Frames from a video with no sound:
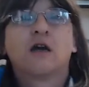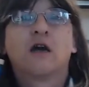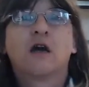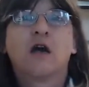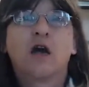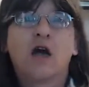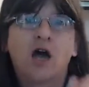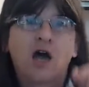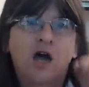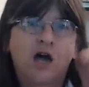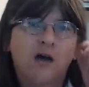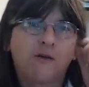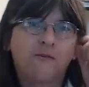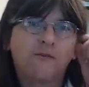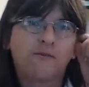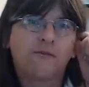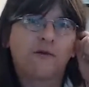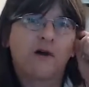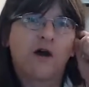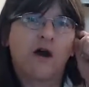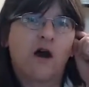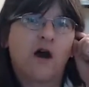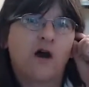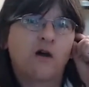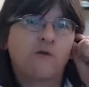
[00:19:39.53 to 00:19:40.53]

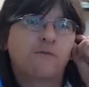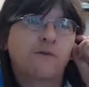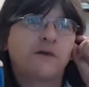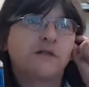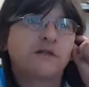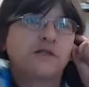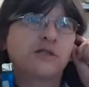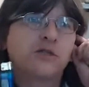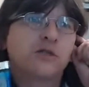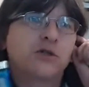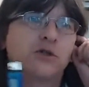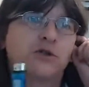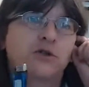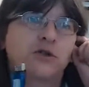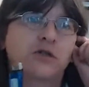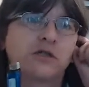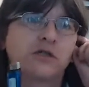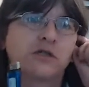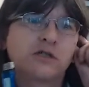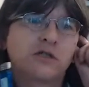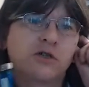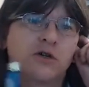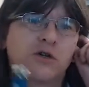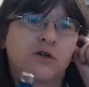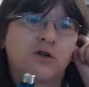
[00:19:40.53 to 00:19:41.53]
I've been
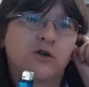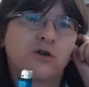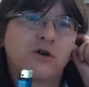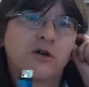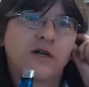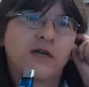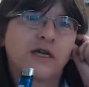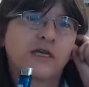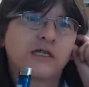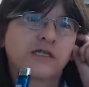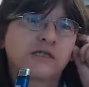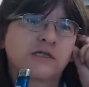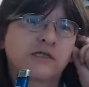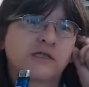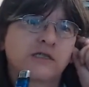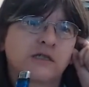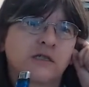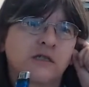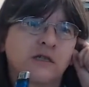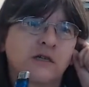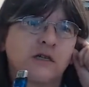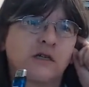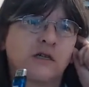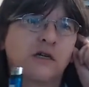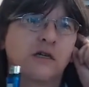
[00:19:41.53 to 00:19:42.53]
talking to Horlicks.
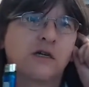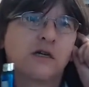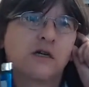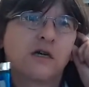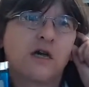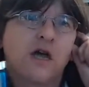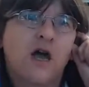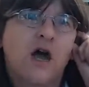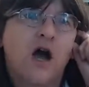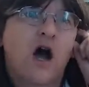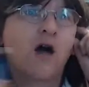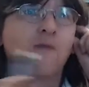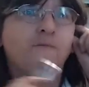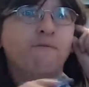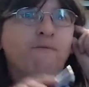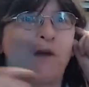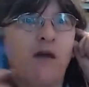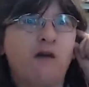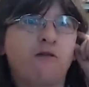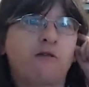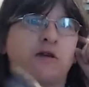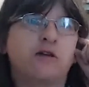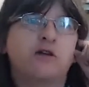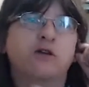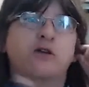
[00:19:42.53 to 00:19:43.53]
I'm
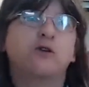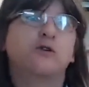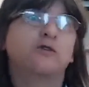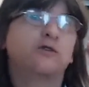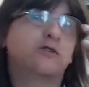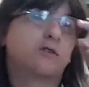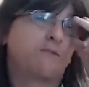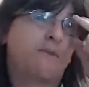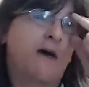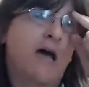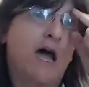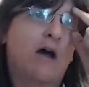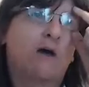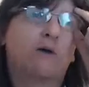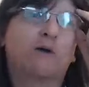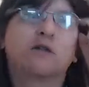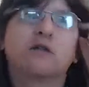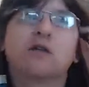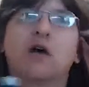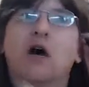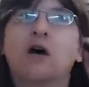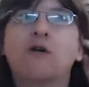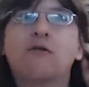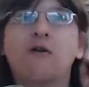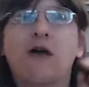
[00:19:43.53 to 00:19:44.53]
very new to Power
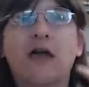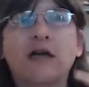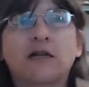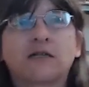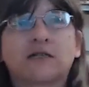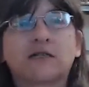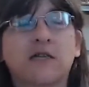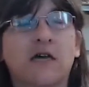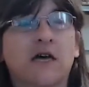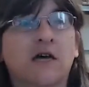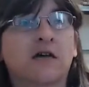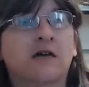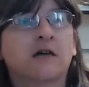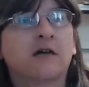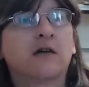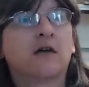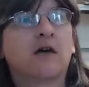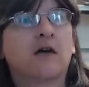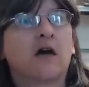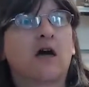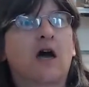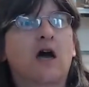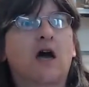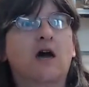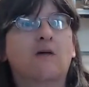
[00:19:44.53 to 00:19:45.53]
Director.
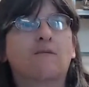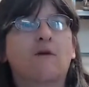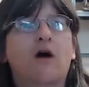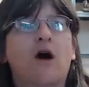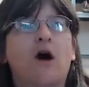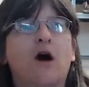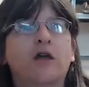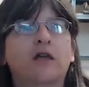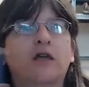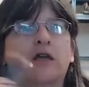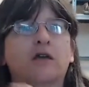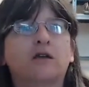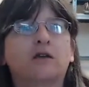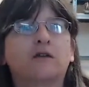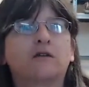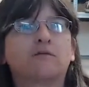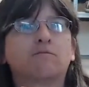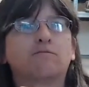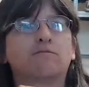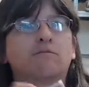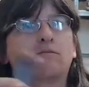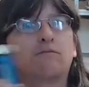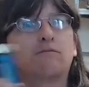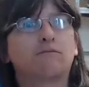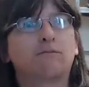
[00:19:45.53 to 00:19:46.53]

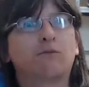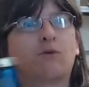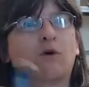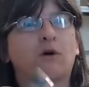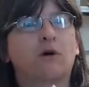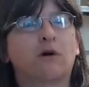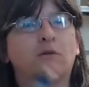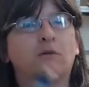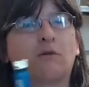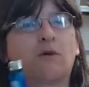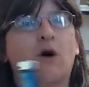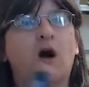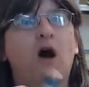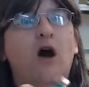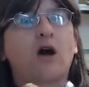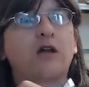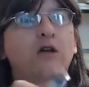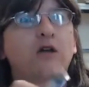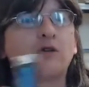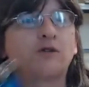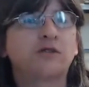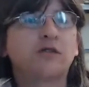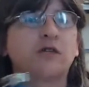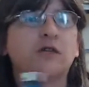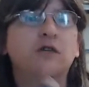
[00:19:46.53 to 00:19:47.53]
I
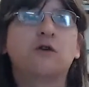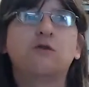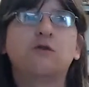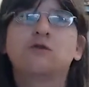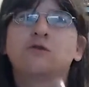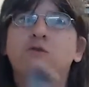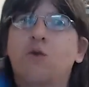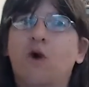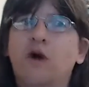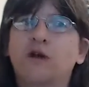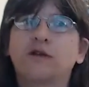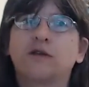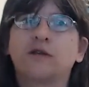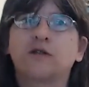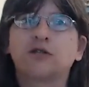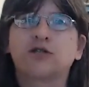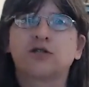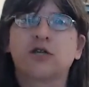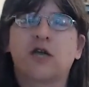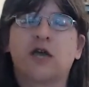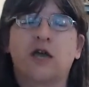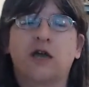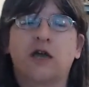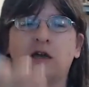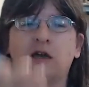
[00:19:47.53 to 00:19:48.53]
used to use
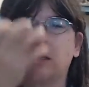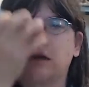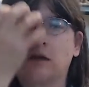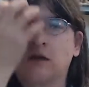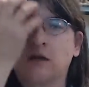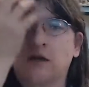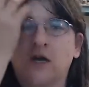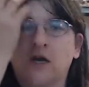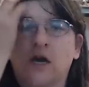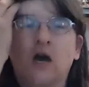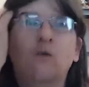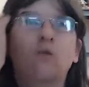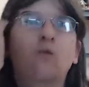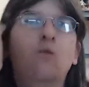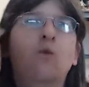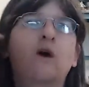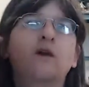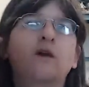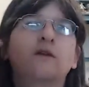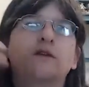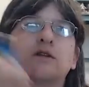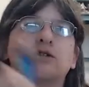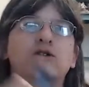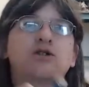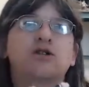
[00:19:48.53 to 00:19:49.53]
Wondershare, and
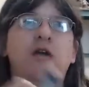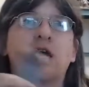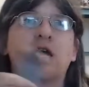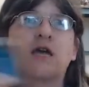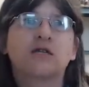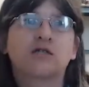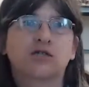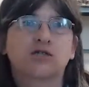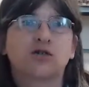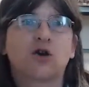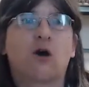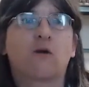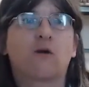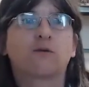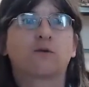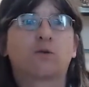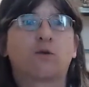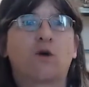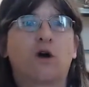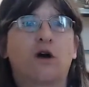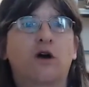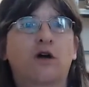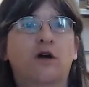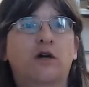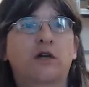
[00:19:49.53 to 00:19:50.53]
Wondershare stopped
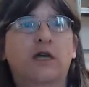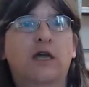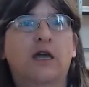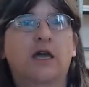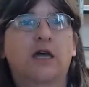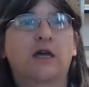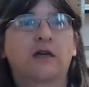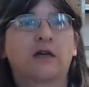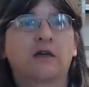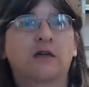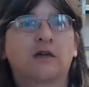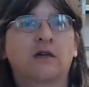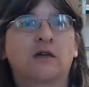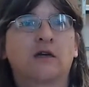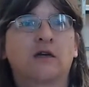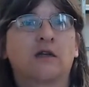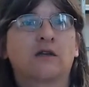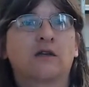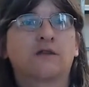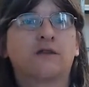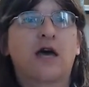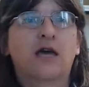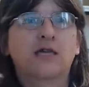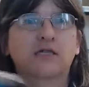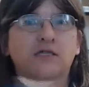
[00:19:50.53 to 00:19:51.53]
working.
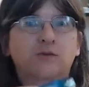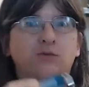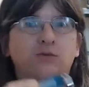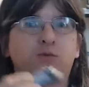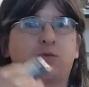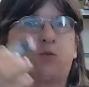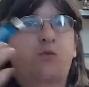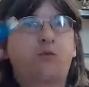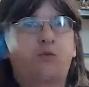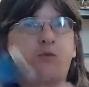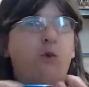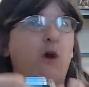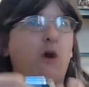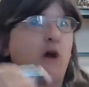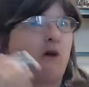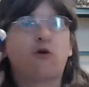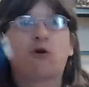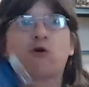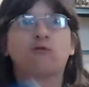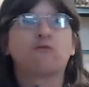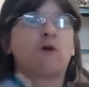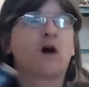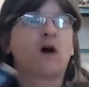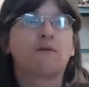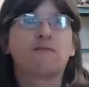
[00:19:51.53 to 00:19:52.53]
That's where
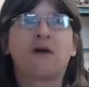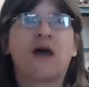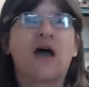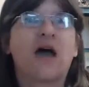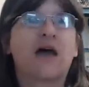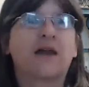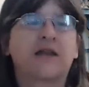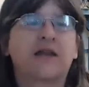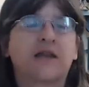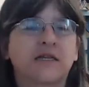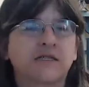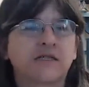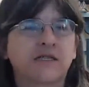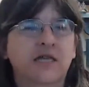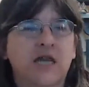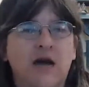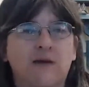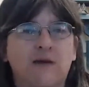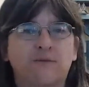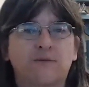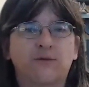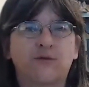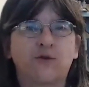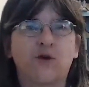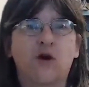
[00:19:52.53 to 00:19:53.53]
all my panic has
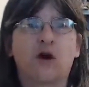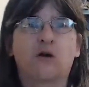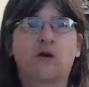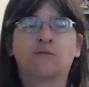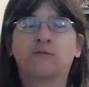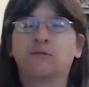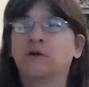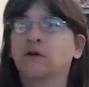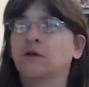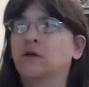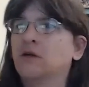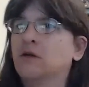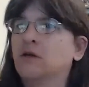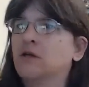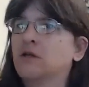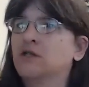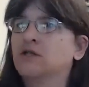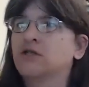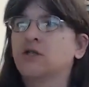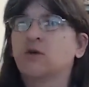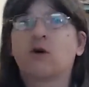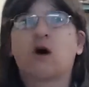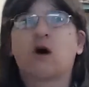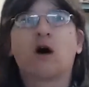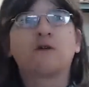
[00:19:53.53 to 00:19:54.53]
come from.
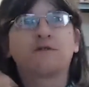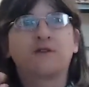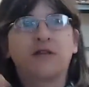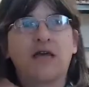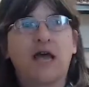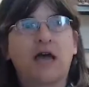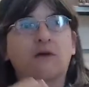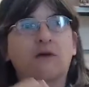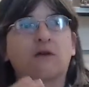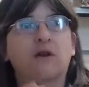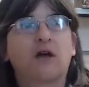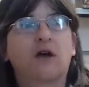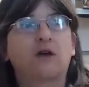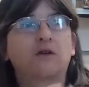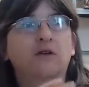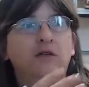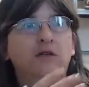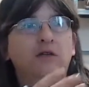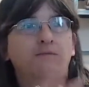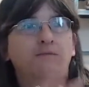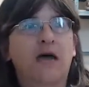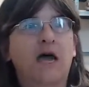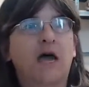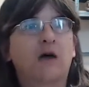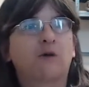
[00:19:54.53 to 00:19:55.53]
So I've
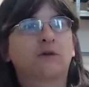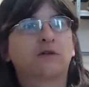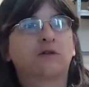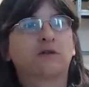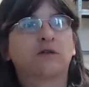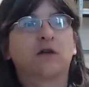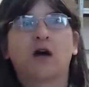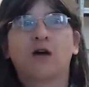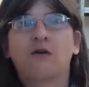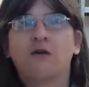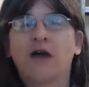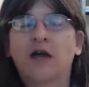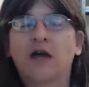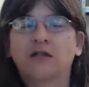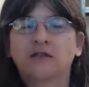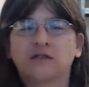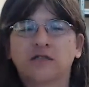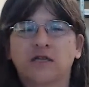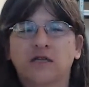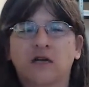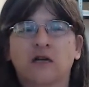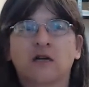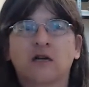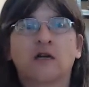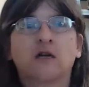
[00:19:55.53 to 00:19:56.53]
downloaded Power
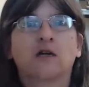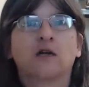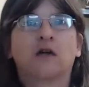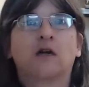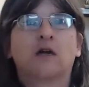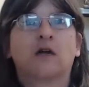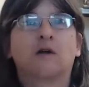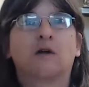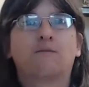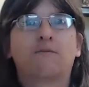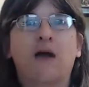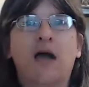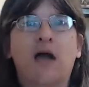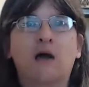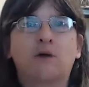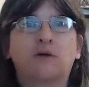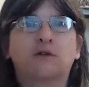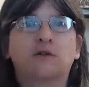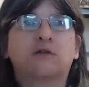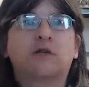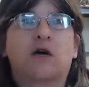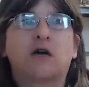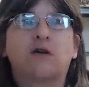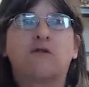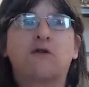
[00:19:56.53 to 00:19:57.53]
Director.
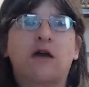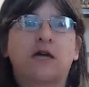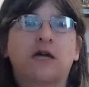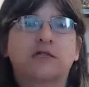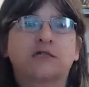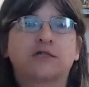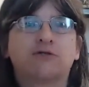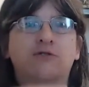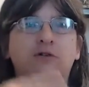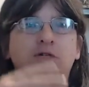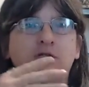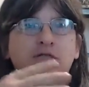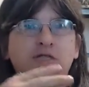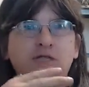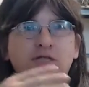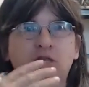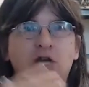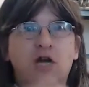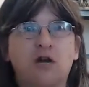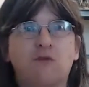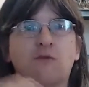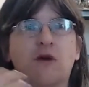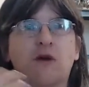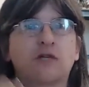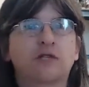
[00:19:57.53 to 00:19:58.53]
Power Director is
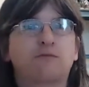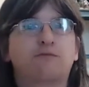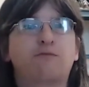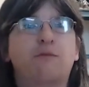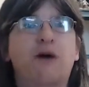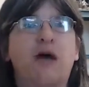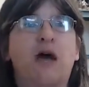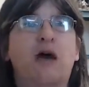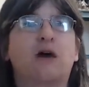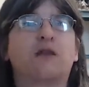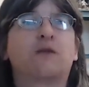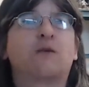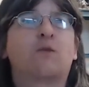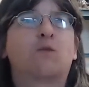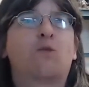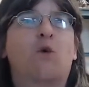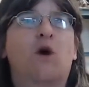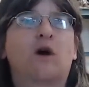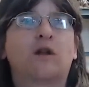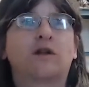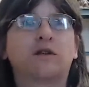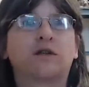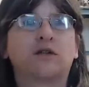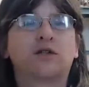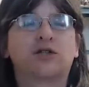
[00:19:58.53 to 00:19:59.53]
so much better than
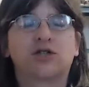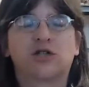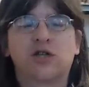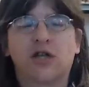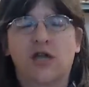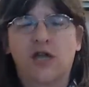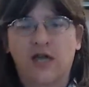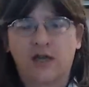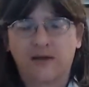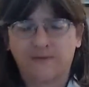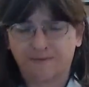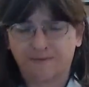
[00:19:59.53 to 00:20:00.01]
Wondershare.